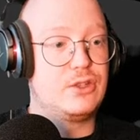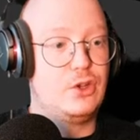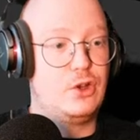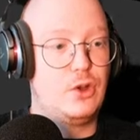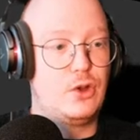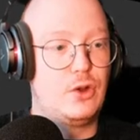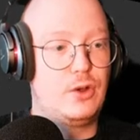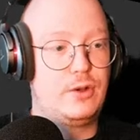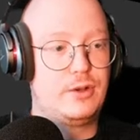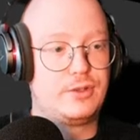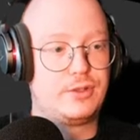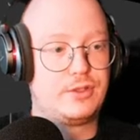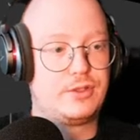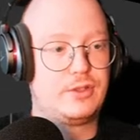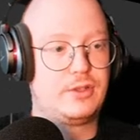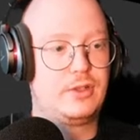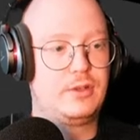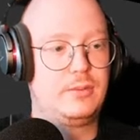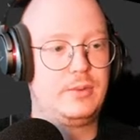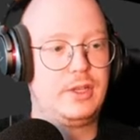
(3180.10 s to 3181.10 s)
not.
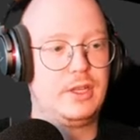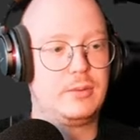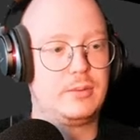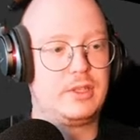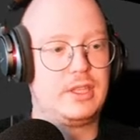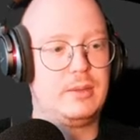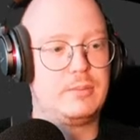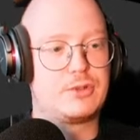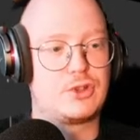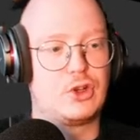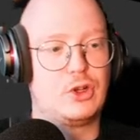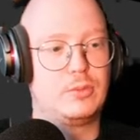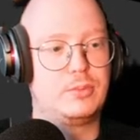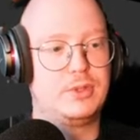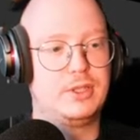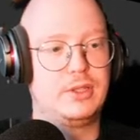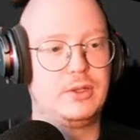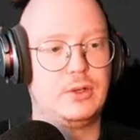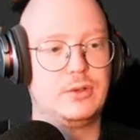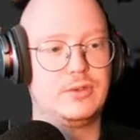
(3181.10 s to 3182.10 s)
We're gonna keep
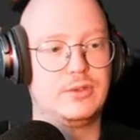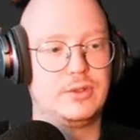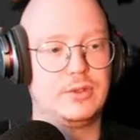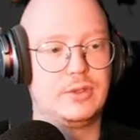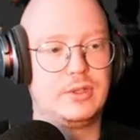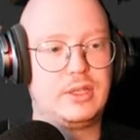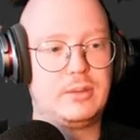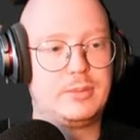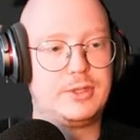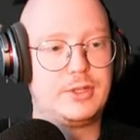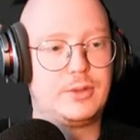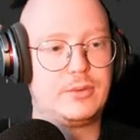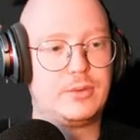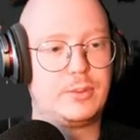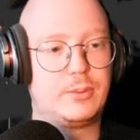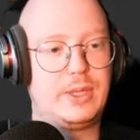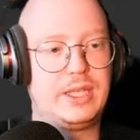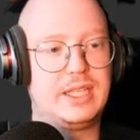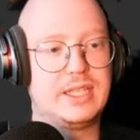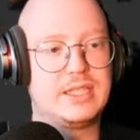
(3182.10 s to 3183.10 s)
sculpting over a little bit over the
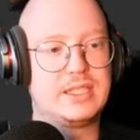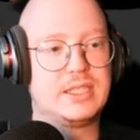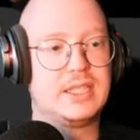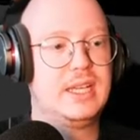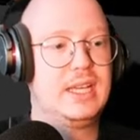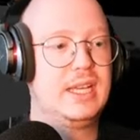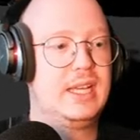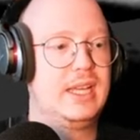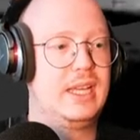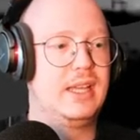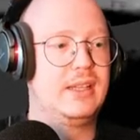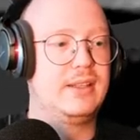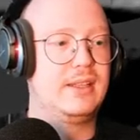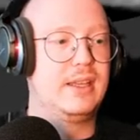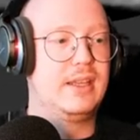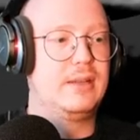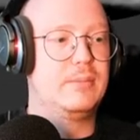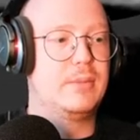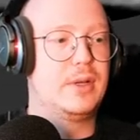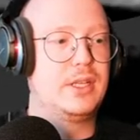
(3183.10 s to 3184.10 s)
weekend, and
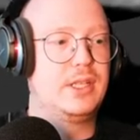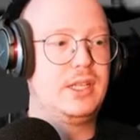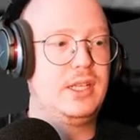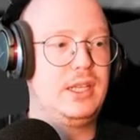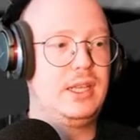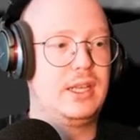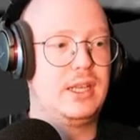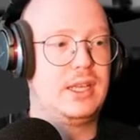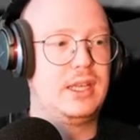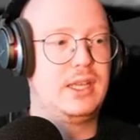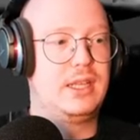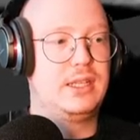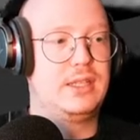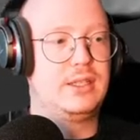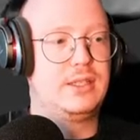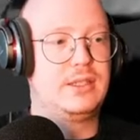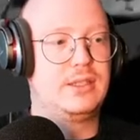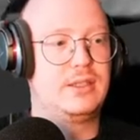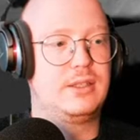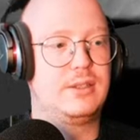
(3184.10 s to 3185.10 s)
then Monday,
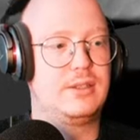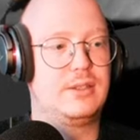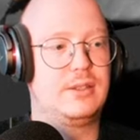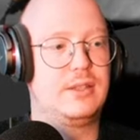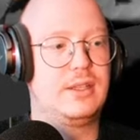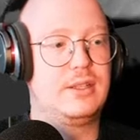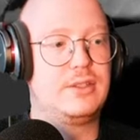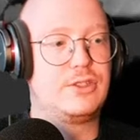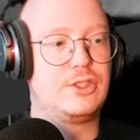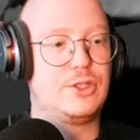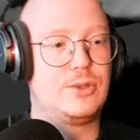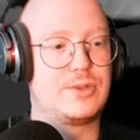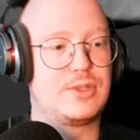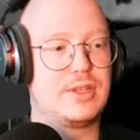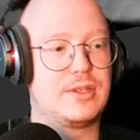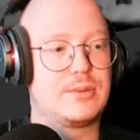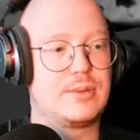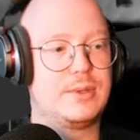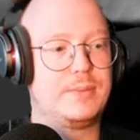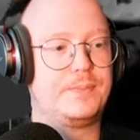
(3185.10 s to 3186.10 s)
and uh, then
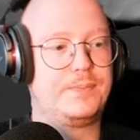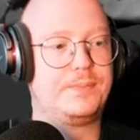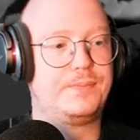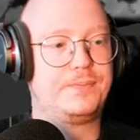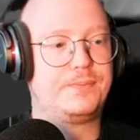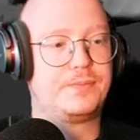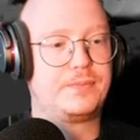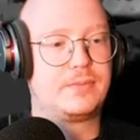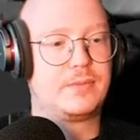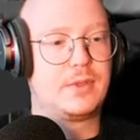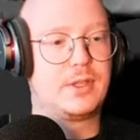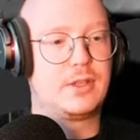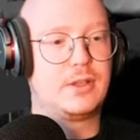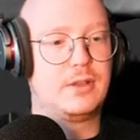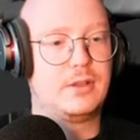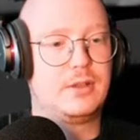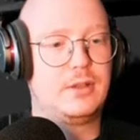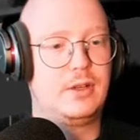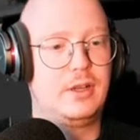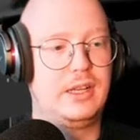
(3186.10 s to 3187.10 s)
Tuesday as well
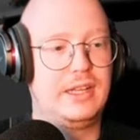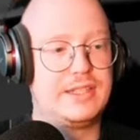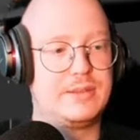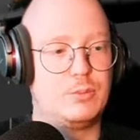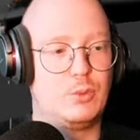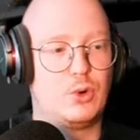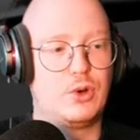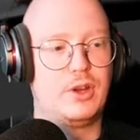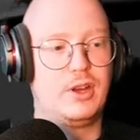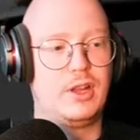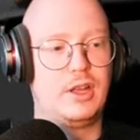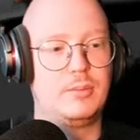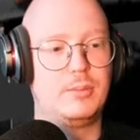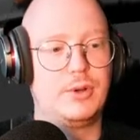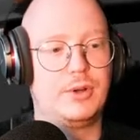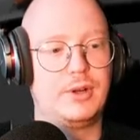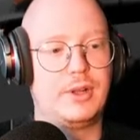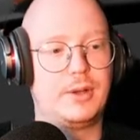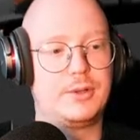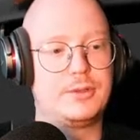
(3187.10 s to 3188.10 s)
unless Morten and I
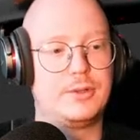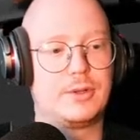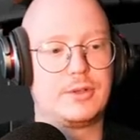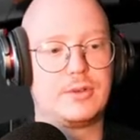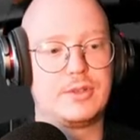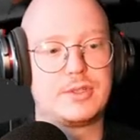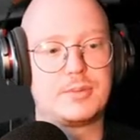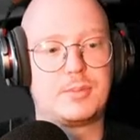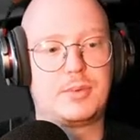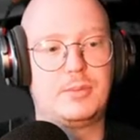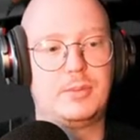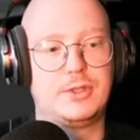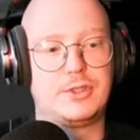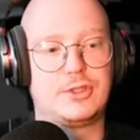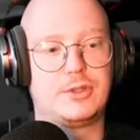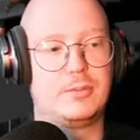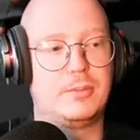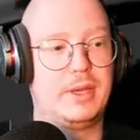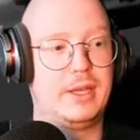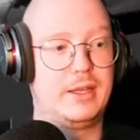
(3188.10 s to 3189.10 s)
burn out to a crisp,
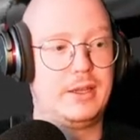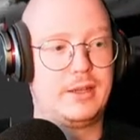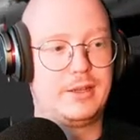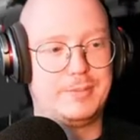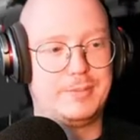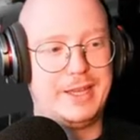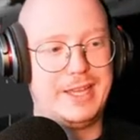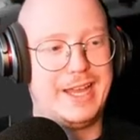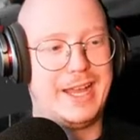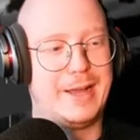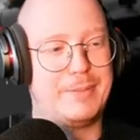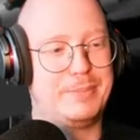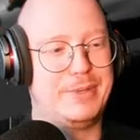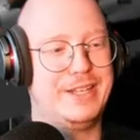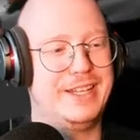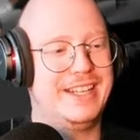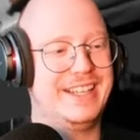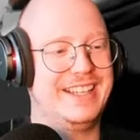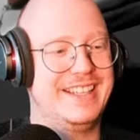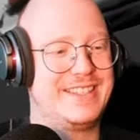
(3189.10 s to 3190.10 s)
which may may happen.
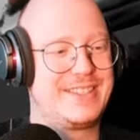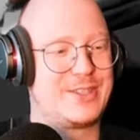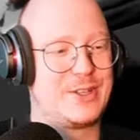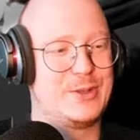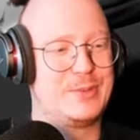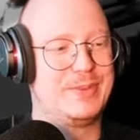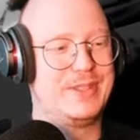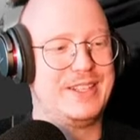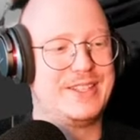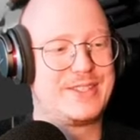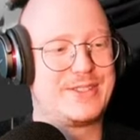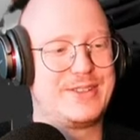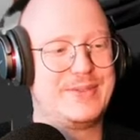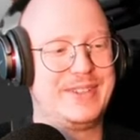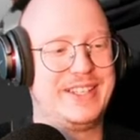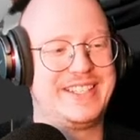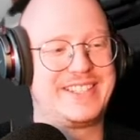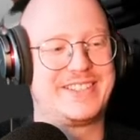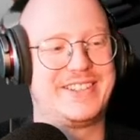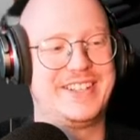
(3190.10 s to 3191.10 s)
it's called, The
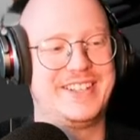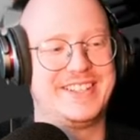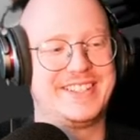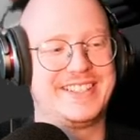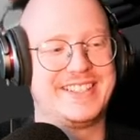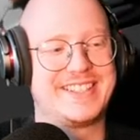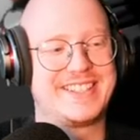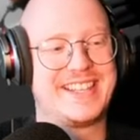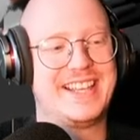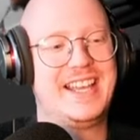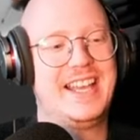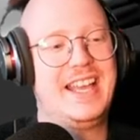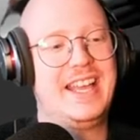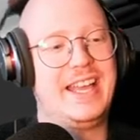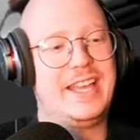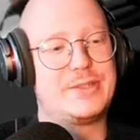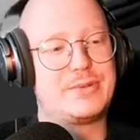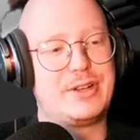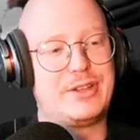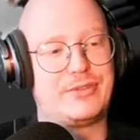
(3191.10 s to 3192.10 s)
streaming is quite intense.
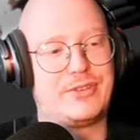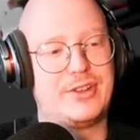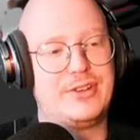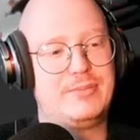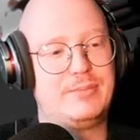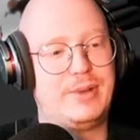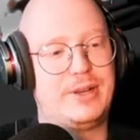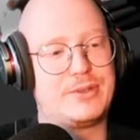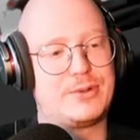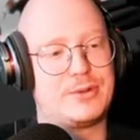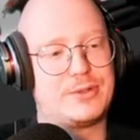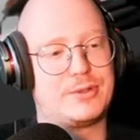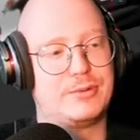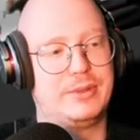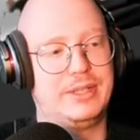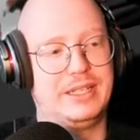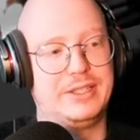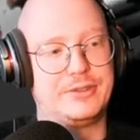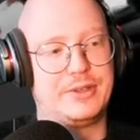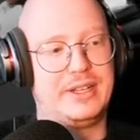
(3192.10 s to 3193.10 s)
It's really fun, but it's also
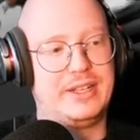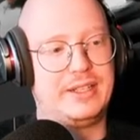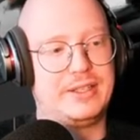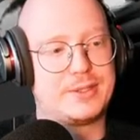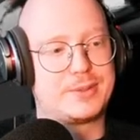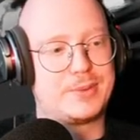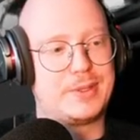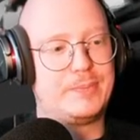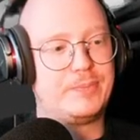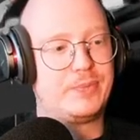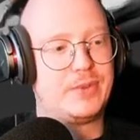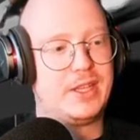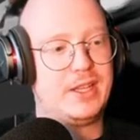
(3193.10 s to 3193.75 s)
really draining as well.